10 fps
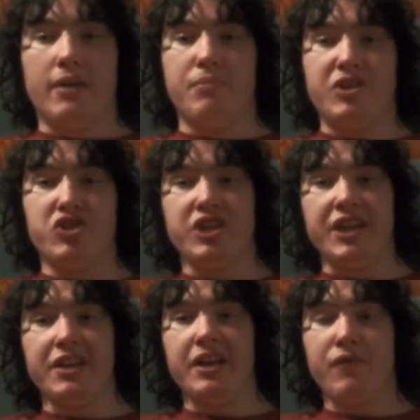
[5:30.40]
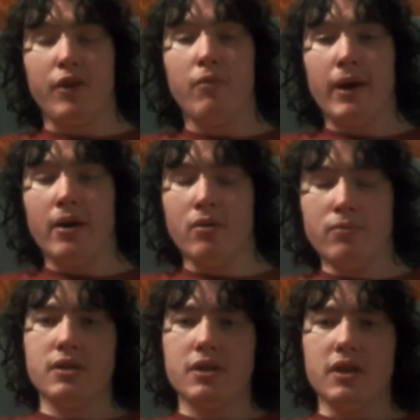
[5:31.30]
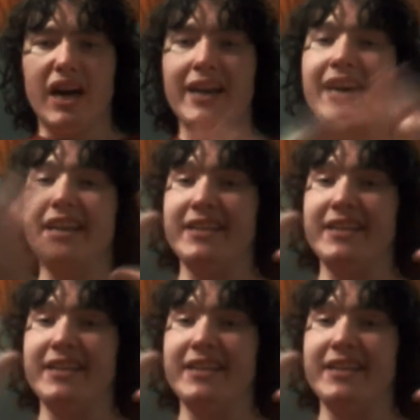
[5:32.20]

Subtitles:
machine, if you will. Again,